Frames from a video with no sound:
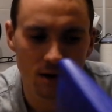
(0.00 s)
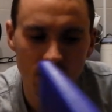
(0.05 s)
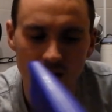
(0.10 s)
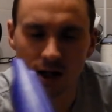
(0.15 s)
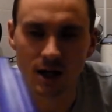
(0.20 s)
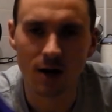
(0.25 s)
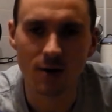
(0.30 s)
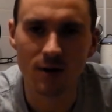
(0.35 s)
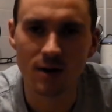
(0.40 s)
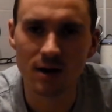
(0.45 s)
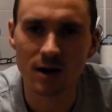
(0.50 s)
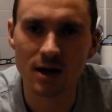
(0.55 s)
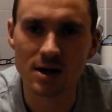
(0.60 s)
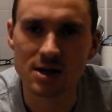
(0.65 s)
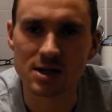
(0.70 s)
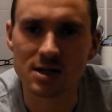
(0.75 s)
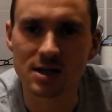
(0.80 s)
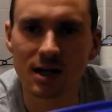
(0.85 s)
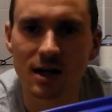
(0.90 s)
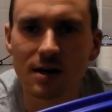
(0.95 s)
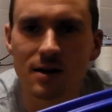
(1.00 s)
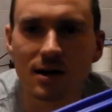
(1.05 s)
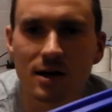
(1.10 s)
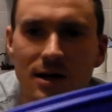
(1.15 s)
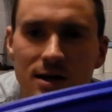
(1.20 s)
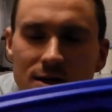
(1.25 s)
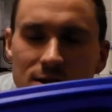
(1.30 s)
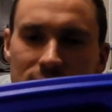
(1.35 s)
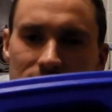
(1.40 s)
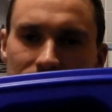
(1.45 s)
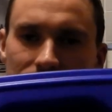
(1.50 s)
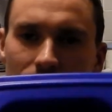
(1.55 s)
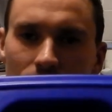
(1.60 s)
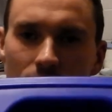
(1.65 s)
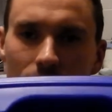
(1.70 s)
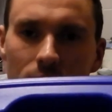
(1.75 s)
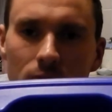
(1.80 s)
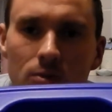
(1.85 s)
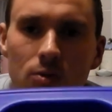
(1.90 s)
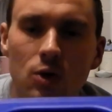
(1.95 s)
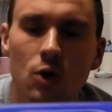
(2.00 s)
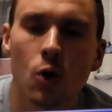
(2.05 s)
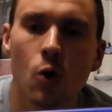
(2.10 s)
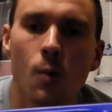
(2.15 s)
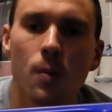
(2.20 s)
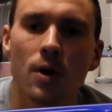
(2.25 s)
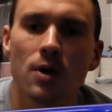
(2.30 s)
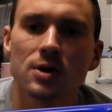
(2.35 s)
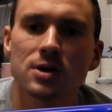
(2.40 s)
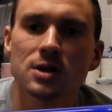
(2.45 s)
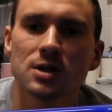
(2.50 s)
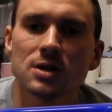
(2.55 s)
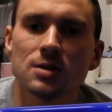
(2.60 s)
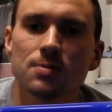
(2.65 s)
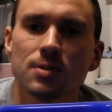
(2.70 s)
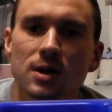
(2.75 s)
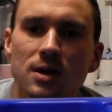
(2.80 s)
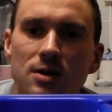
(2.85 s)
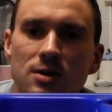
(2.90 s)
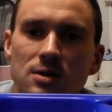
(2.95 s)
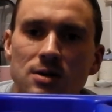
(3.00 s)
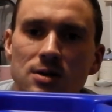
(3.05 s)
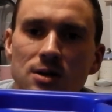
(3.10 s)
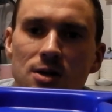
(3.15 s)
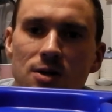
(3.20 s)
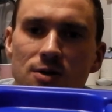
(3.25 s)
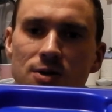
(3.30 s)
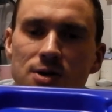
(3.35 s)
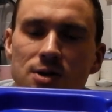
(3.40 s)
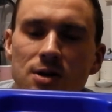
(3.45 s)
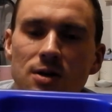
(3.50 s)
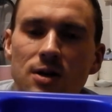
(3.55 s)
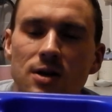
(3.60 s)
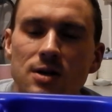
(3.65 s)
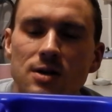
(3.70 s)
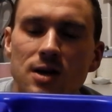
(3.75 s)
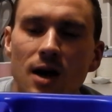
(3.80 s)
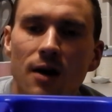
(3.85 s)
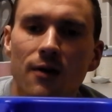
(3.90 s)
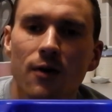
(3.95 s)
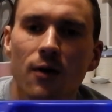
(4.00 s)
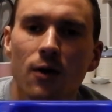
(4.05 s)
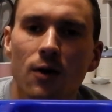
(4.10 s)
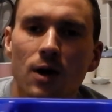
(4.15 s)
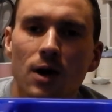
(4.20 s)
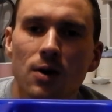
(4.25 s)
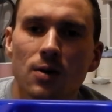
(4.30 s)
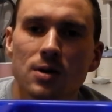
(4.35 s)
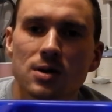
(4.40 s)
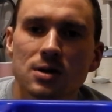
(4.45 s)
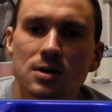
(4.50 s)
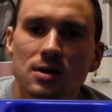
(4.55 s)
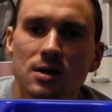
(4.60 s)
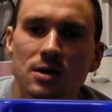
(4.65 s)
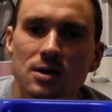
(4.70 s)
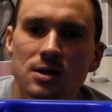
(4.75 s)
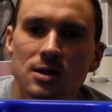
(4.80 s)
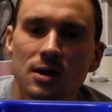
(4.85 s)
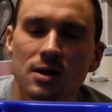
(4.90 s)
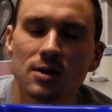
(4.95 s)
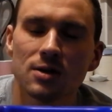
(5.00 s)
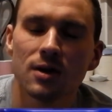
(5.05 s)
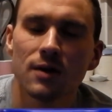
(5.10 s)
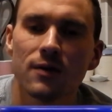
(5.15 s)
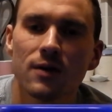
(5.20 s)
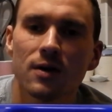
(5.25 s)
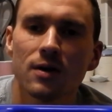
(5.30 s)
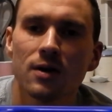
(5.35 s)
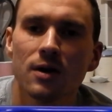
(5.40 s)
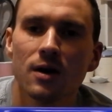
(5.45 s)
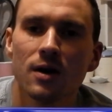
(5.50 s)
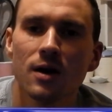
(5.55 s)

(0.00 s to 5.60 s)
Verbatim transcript: they don't insulate the lids on cool boxes because they're not designed to have hot liquids in there so they're never